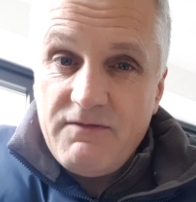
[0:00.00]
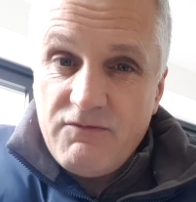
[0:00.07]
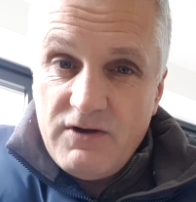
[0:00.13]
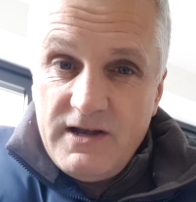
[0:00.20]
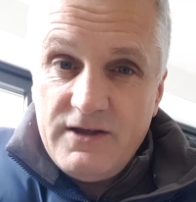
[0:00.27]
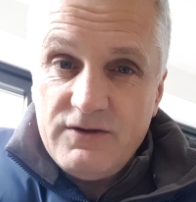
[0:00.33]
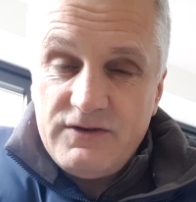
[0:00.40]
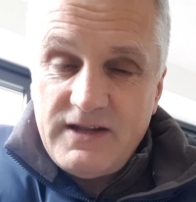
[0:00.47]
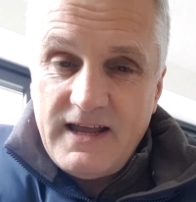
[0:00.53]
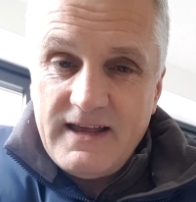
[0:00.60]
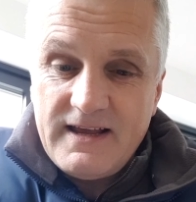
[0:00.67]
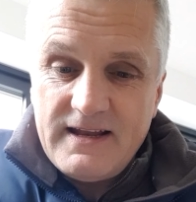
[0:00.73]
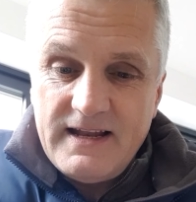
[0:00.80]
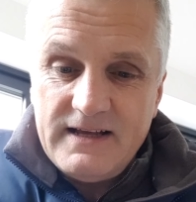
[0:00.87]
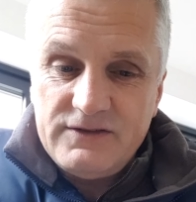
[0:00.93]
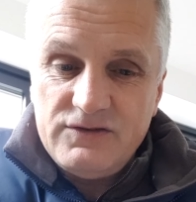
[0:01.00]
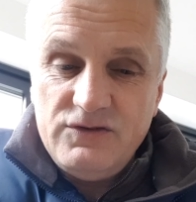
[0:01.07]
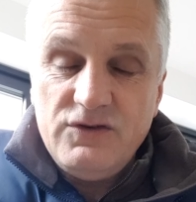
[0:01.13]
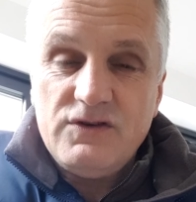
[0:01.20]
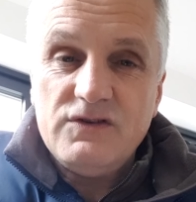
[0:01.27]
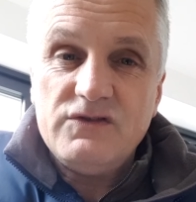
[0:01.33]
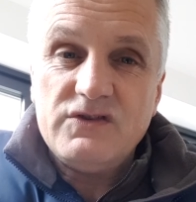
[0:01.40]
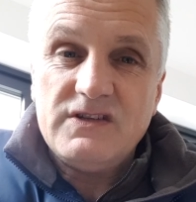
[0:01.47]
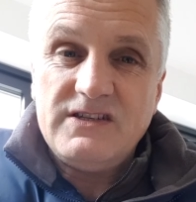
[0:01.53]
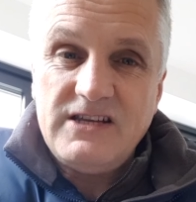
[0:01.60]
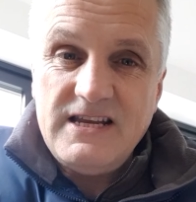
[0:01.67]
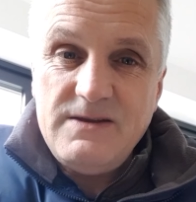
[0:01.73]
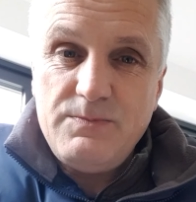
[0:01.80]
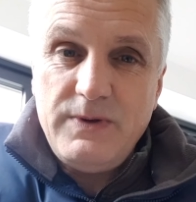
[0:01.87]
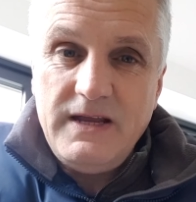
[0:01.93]
really good data connection, you can use a
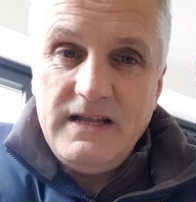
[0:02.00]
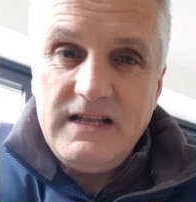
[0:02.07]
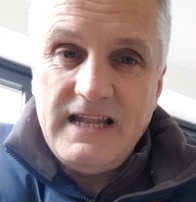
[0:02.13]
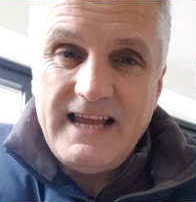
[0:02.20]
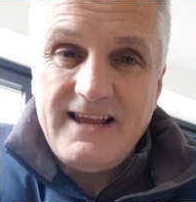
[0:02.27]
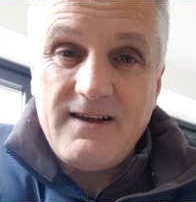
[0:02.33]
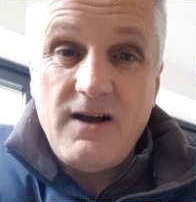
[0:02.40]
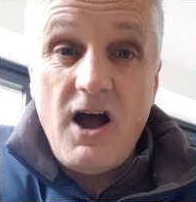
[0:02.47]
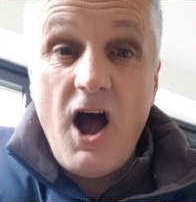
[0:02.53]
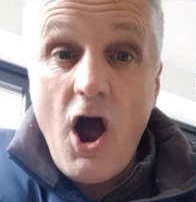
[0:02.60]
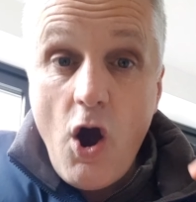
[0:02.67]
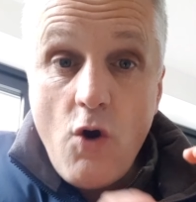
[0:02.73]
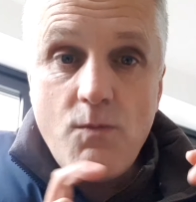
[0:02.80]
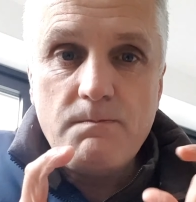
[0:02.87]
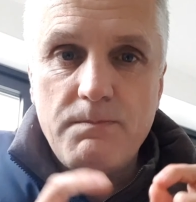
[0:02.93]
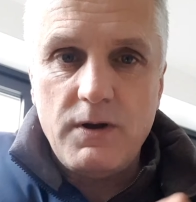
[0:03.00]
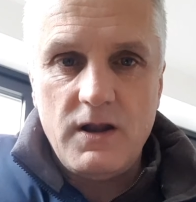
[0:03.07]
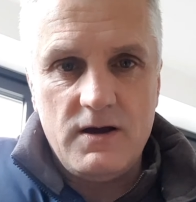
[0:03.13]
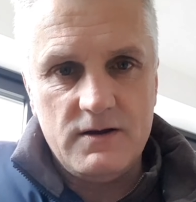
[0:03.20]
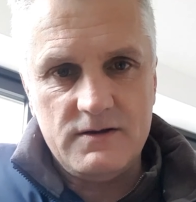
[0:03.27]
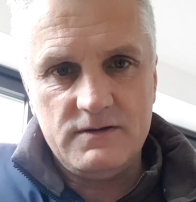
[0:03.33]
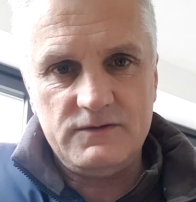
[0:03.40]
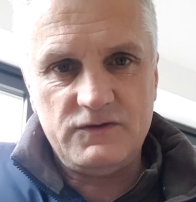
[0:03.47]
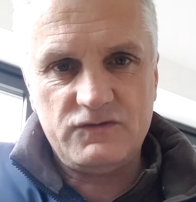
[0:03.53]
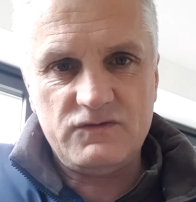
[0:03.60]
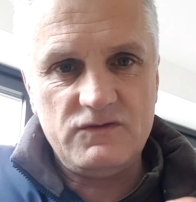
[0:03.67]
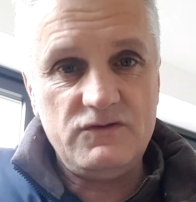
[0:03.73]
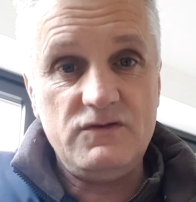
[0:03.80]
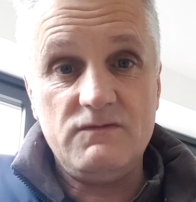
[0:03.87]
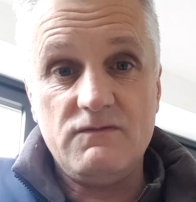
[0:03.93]
TP-Link home plug. Just
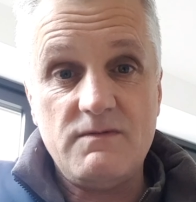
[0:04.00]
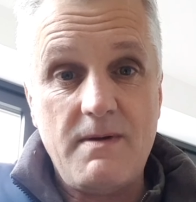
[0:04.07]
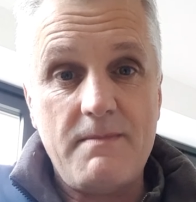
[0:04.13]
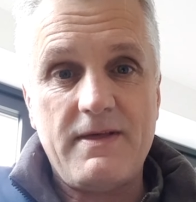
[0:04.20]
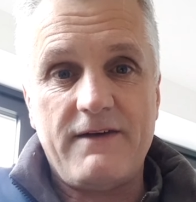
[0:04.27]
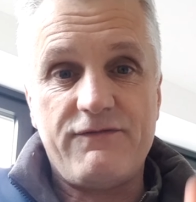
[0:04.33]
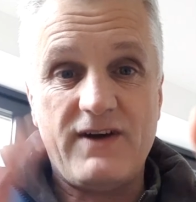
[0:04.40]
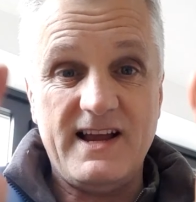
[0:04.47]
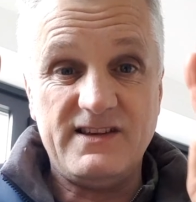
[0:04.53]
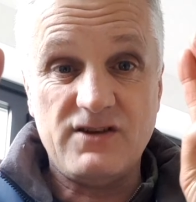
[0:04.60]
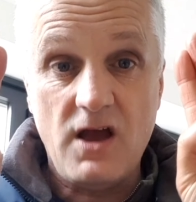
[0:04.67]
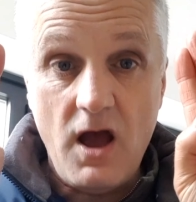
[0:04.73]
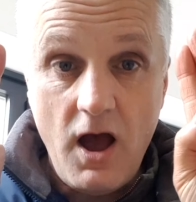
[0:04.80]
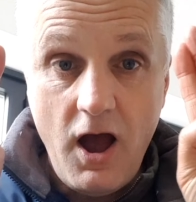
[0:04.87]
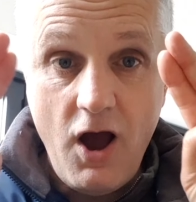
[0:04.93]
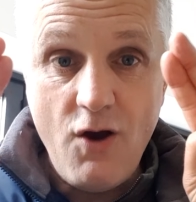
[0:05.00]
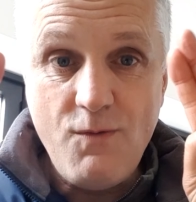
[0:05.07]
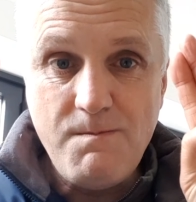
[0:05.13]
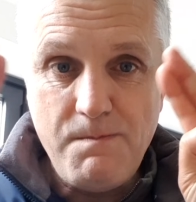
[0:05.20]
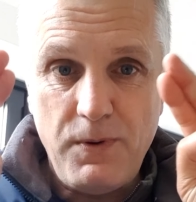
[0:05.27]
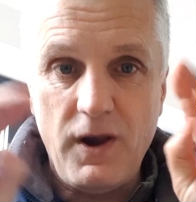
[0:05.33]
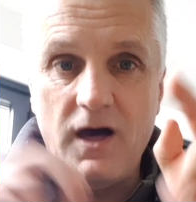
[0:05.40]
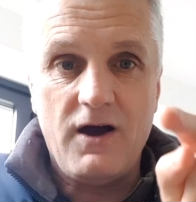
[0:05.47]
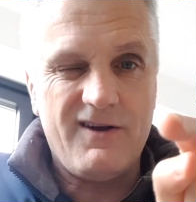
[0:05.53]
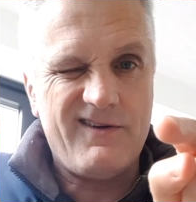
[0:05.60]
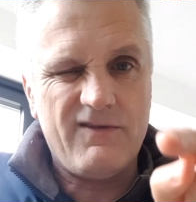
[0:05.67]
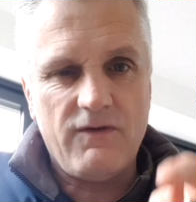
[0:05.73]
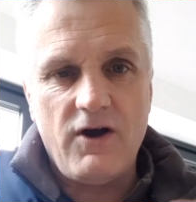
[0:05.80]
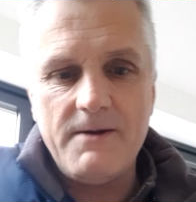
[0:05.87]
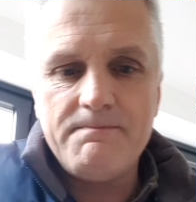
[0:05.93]
remember that phrase, home plug,
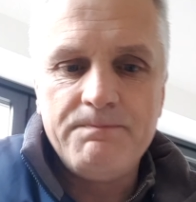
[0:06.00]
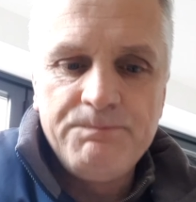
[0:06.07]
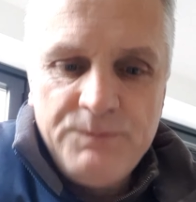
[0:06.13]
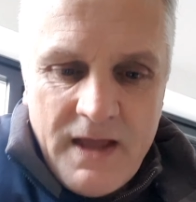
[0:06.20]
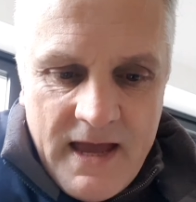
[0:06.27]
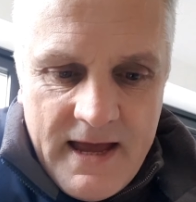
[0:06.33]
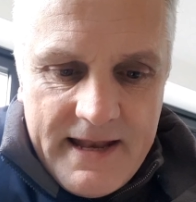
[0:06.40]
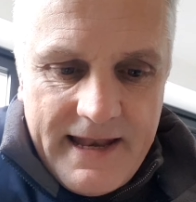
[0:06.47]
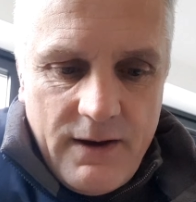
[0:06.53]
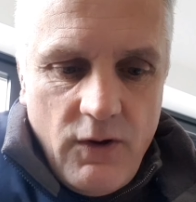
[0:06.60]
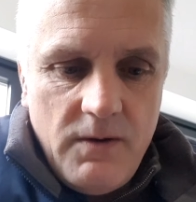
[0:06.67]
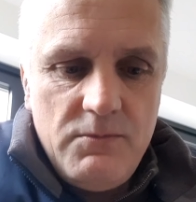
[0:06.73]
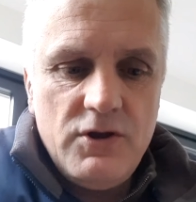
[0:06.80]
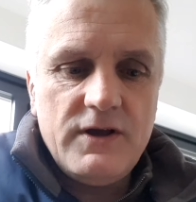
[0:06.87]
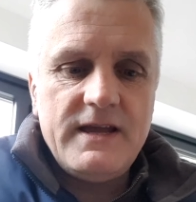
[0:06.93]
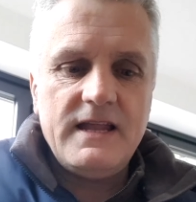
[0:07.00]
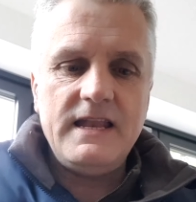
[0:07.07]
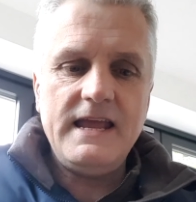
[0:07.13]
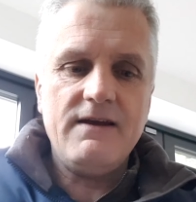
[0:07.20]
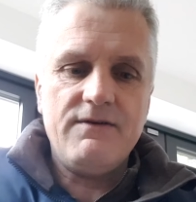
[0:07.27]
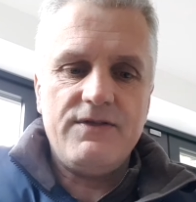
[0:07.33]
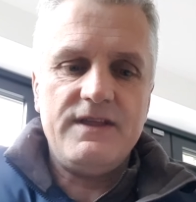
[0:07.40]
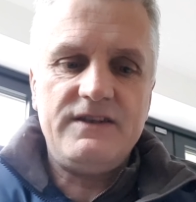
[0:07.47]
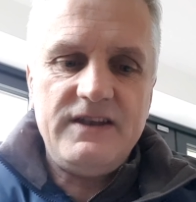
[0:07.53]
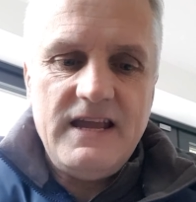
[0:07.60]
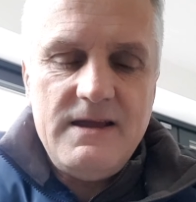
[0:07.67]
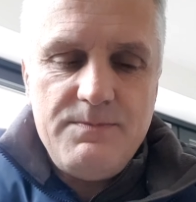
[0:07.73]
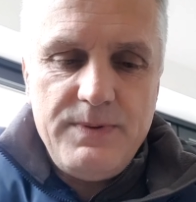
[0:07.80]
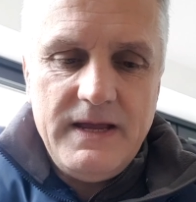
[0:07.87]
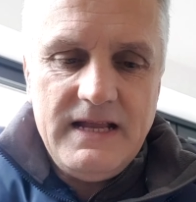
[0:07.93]
right? Now I'm looking here at the
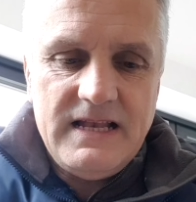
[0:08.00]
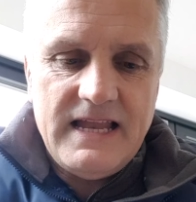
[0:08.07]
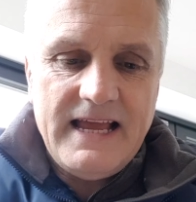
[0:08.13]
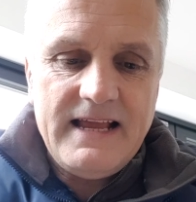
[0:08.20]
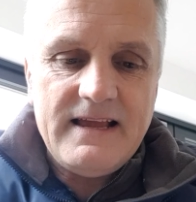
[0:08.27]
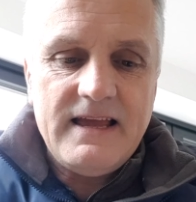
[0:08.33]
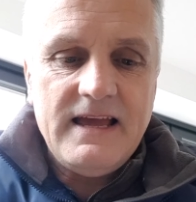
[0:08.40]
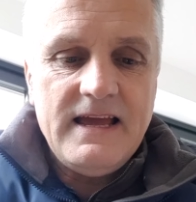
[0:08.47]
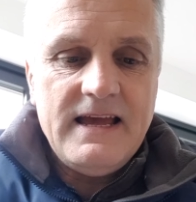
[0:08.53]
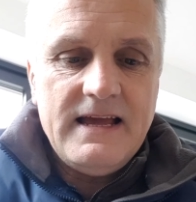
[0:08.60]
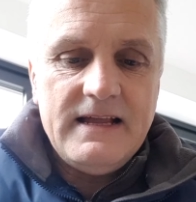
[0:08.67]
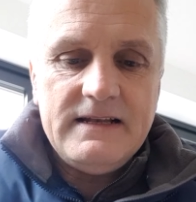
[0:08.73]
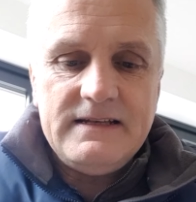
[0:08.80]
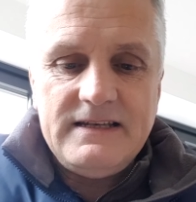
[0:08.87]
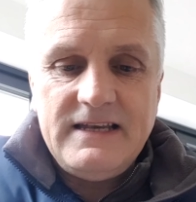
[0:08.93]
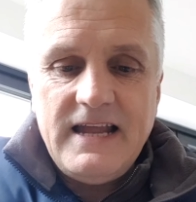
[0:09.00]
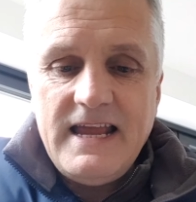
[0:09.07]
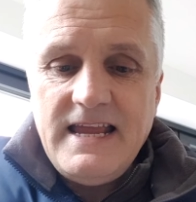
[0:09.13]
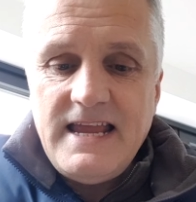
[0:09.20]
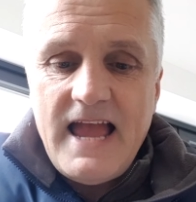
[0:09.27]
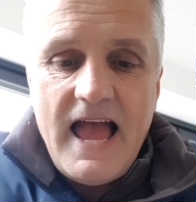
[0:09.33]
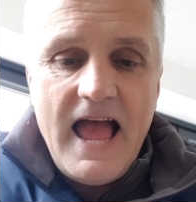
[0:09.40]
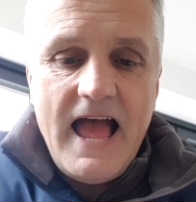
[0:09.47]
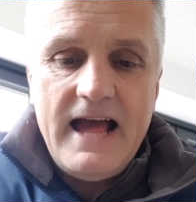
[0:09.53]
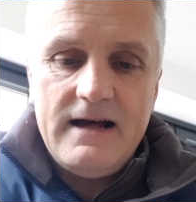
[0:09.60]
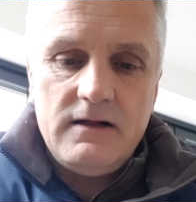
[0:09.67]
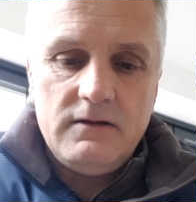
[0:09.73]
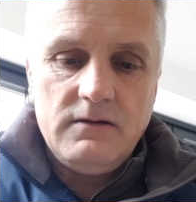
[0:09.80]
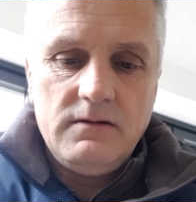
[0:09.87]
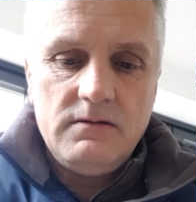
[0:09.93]
TP-Link
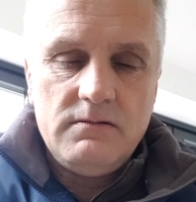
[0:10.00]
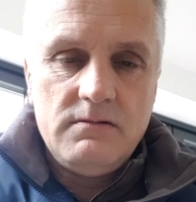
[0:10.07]
TL.